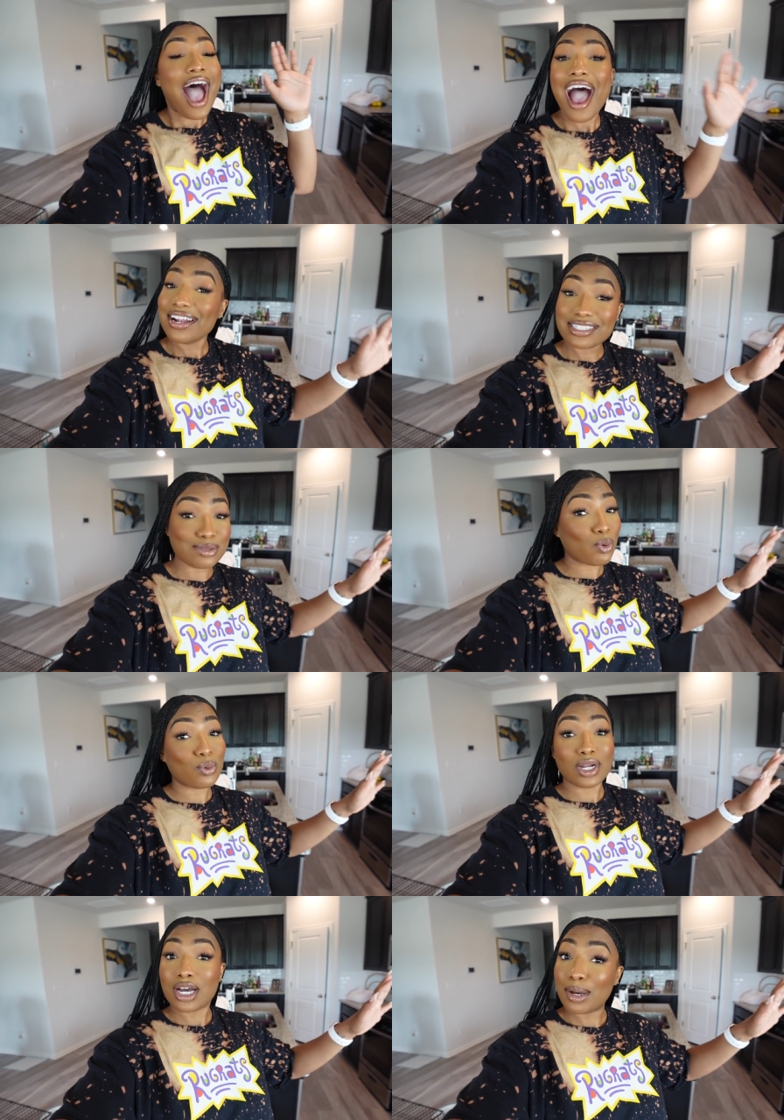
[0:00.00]
I just
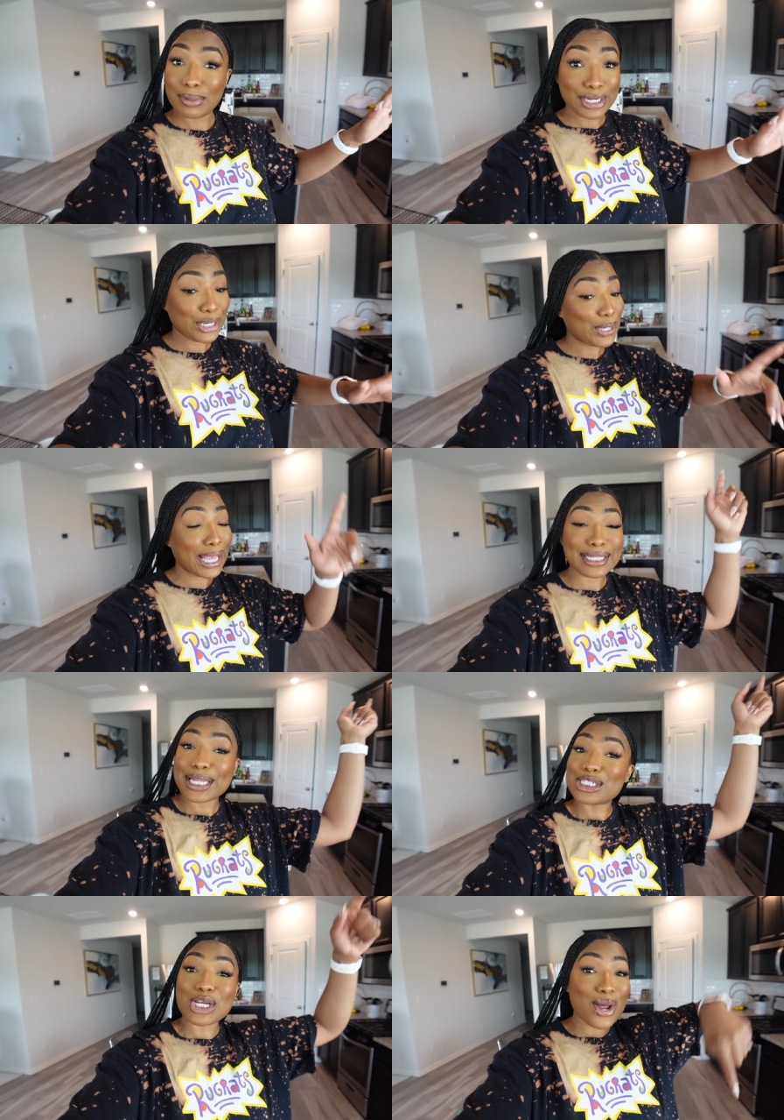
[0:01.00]
wanted to come in here and
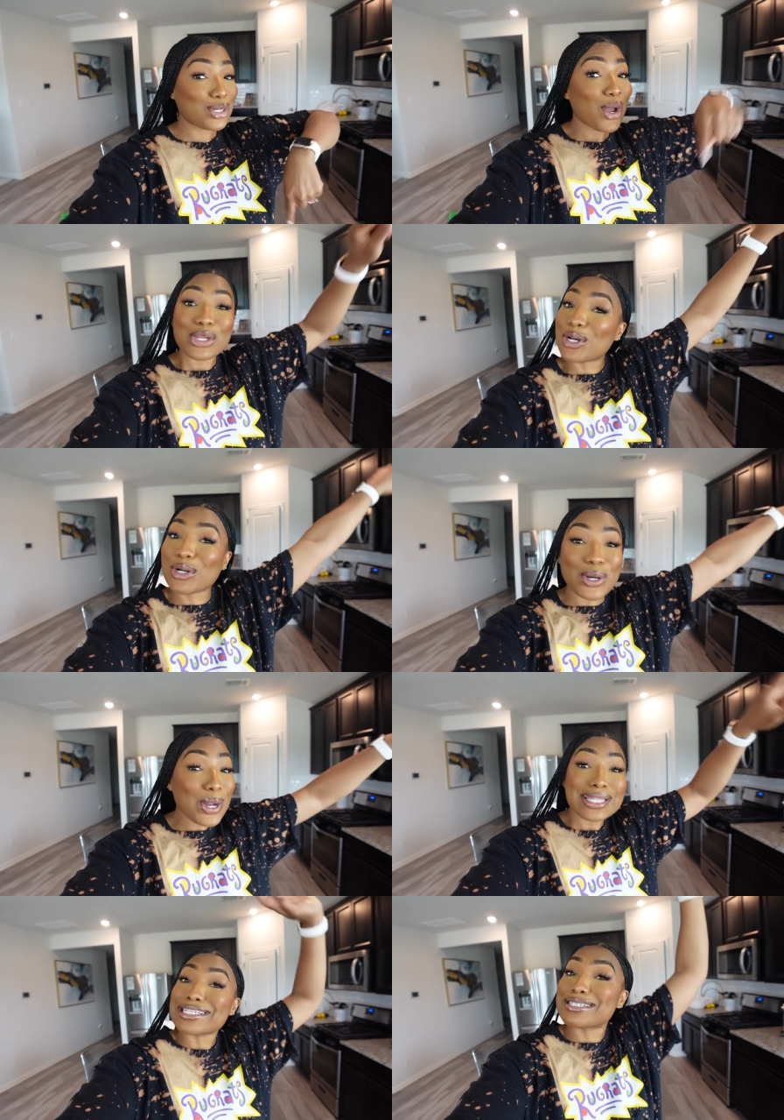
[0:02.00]
let y'all know your
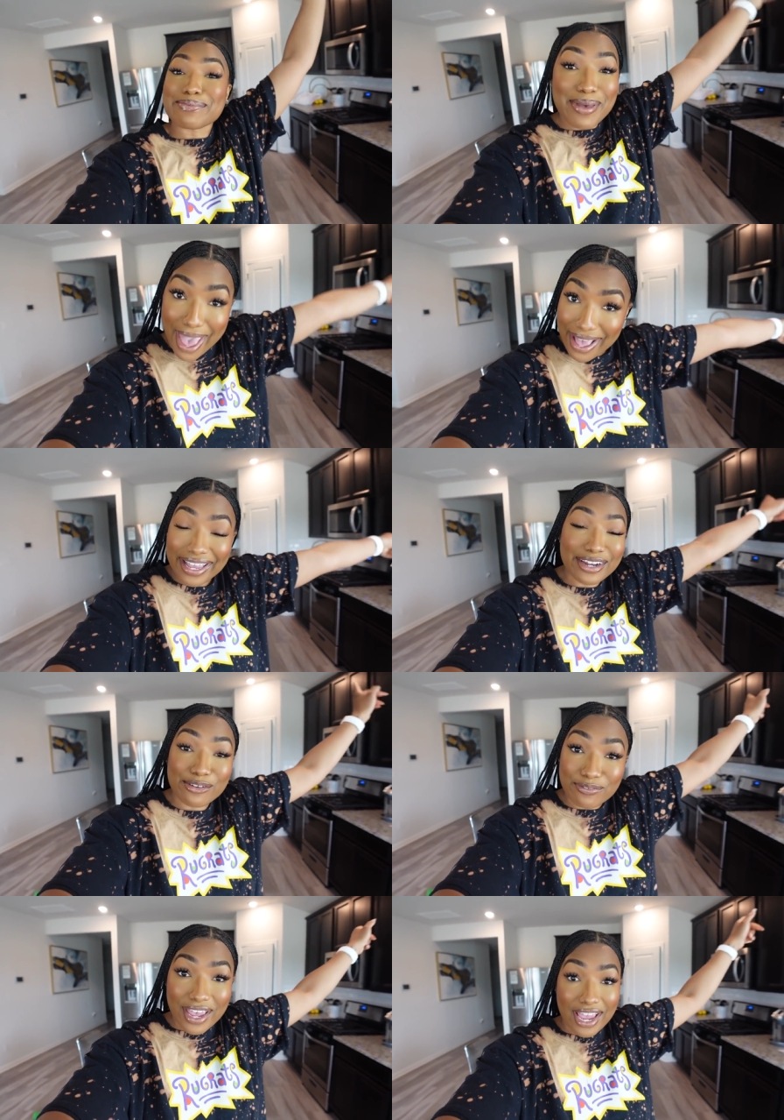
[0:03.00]
girl is back in
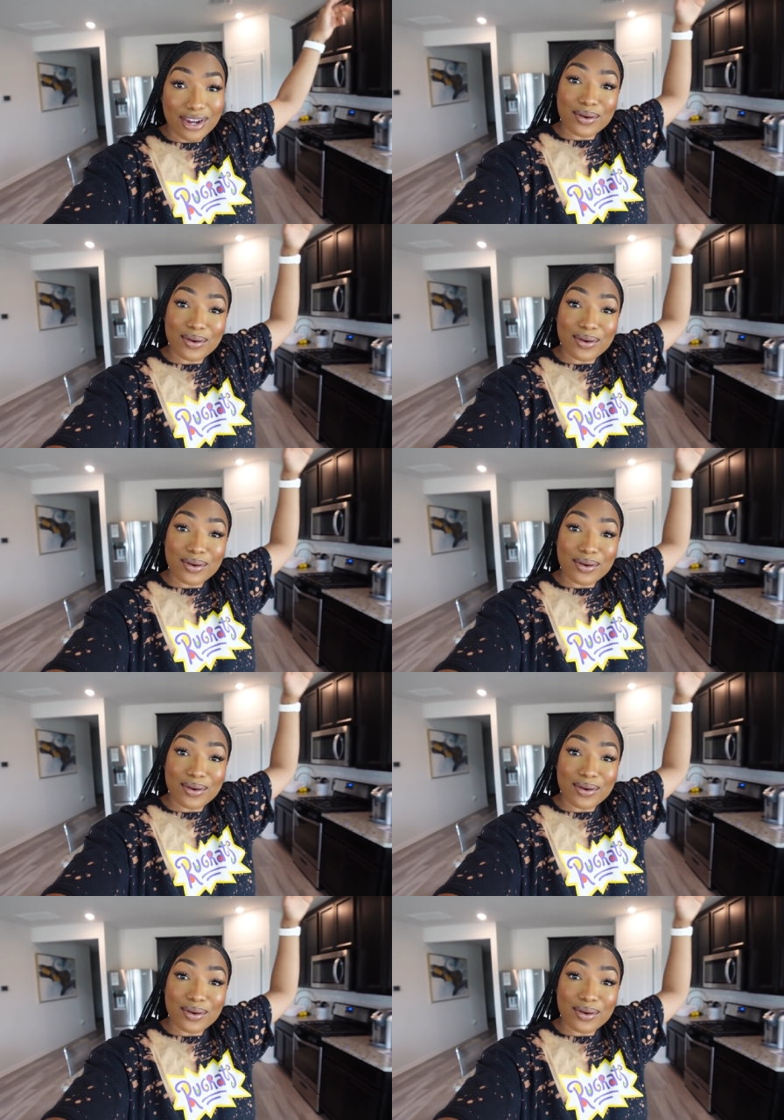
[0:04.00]
effect,